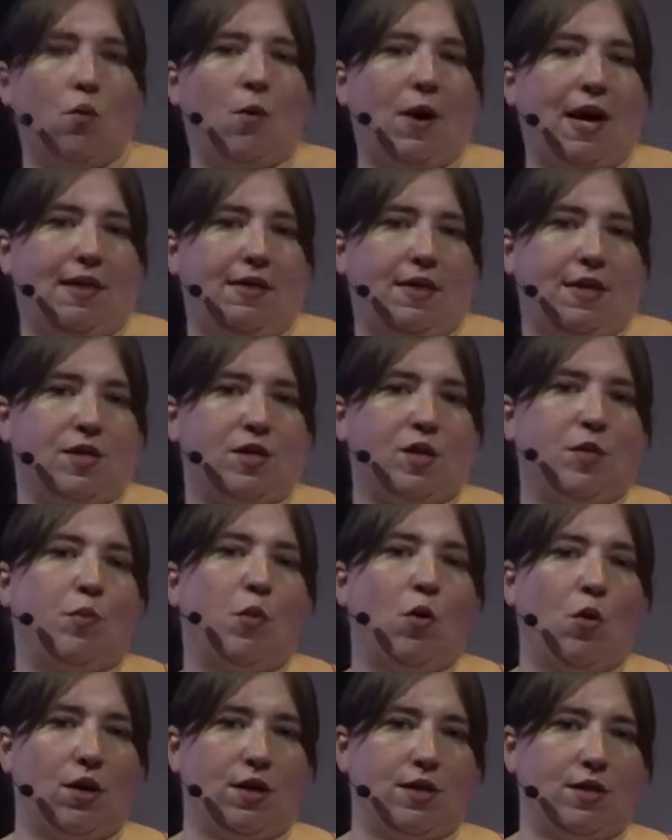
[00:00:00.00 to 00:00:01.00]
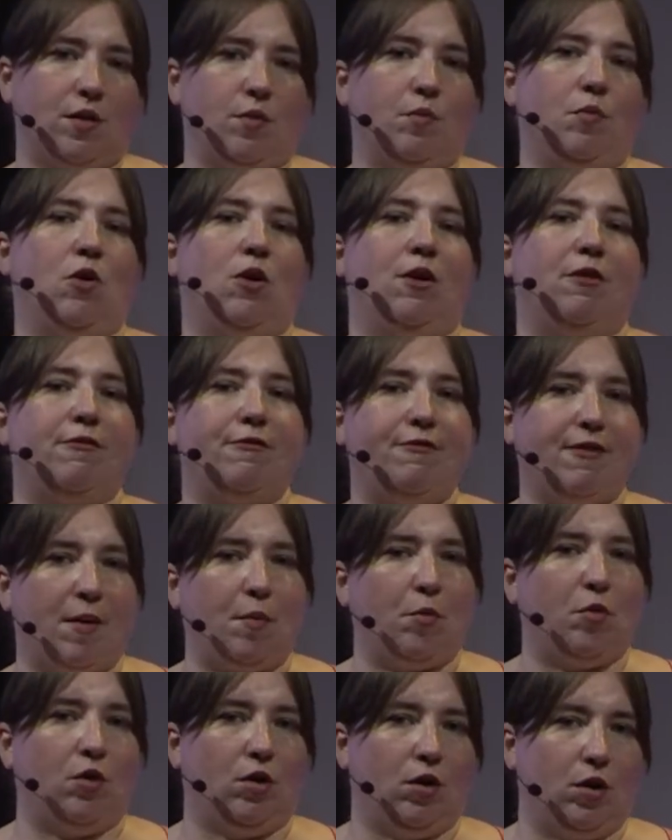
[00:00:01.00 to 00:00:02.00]
way that supports a more
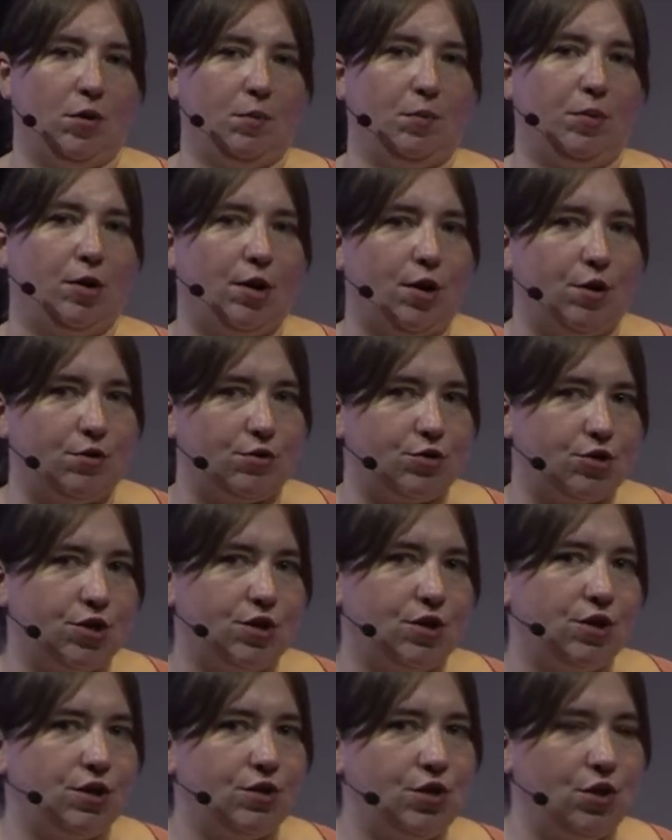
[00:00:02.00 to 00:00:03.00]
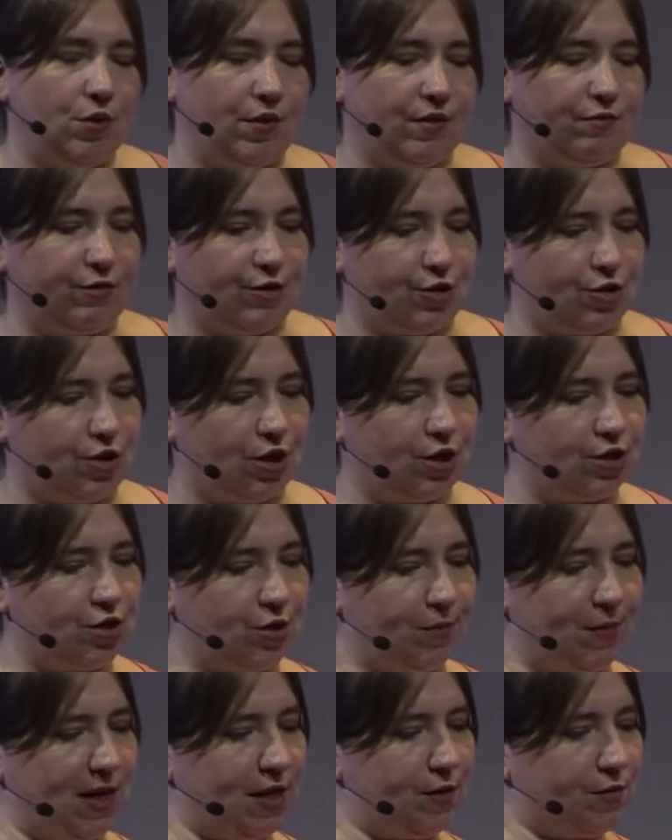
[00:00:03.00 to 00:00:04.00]
ephemeral approach to infrastructure
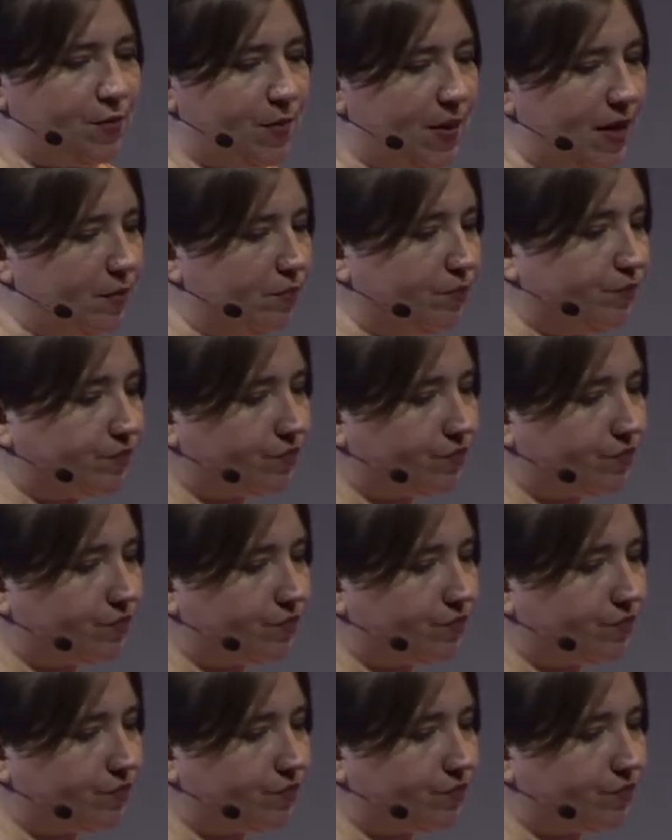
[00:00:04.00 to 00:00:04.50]
management.